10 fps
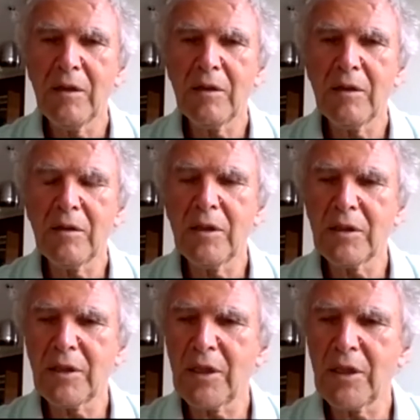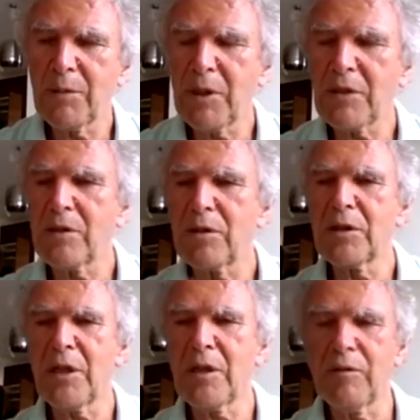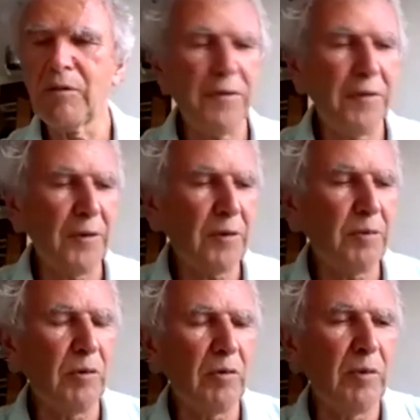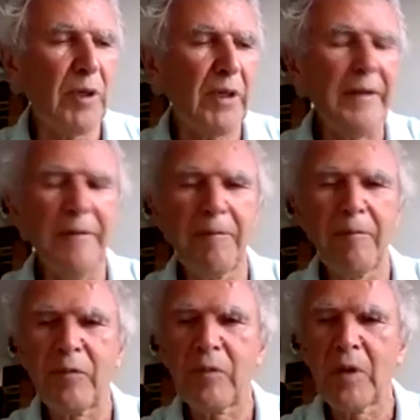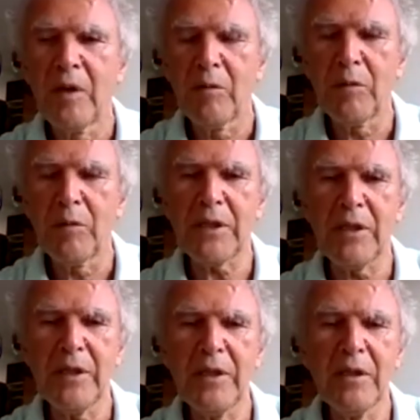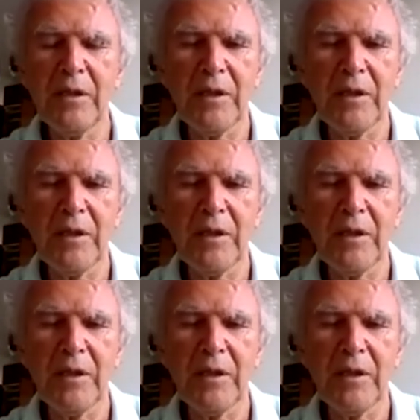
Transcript: This unexpected result was first proved by Basaliga.